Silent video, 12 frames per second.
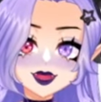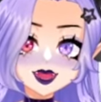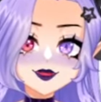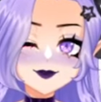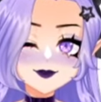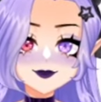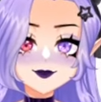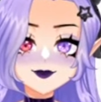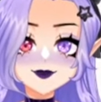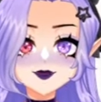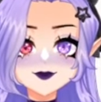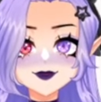we're going to go
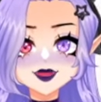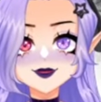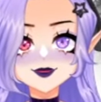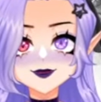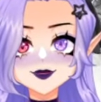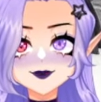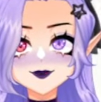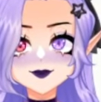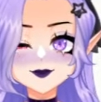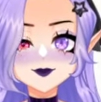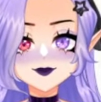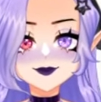all the way to 6th level with
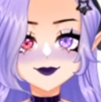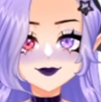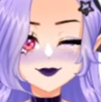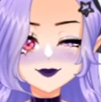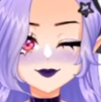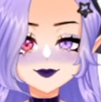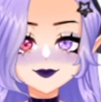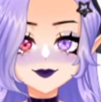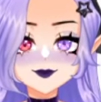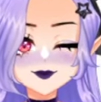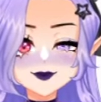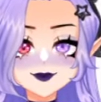Paladin, so that way we can